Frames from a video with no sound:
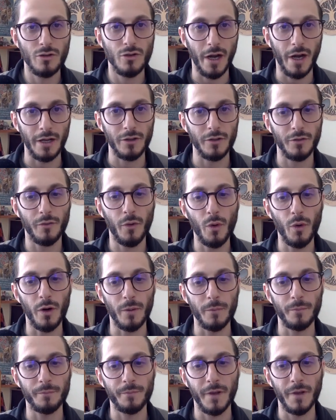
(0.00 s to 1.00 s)

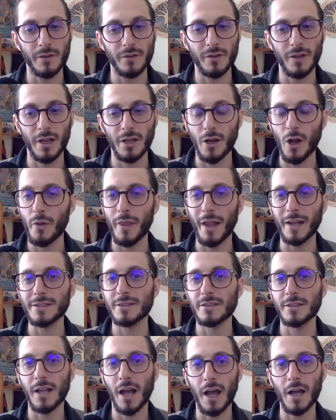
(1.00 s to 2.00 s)
transform and say, no,
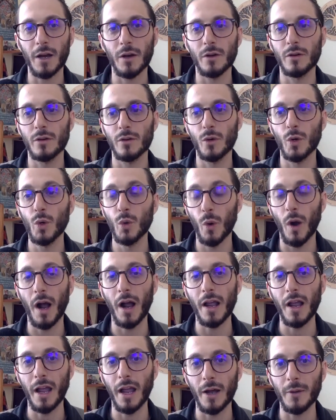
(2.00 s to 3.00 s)
that's not who
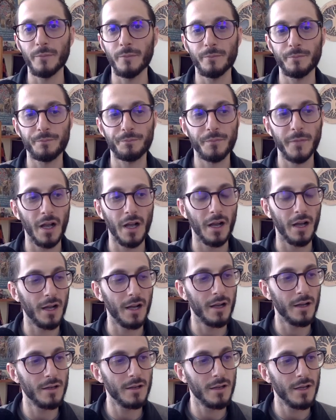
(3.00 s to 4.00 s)
I am.
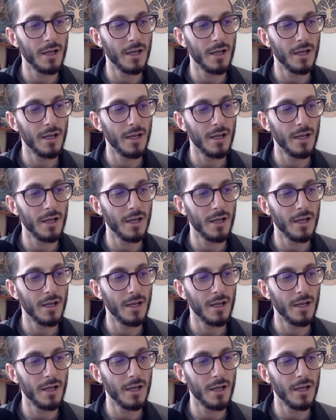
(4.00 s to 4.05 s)
uh,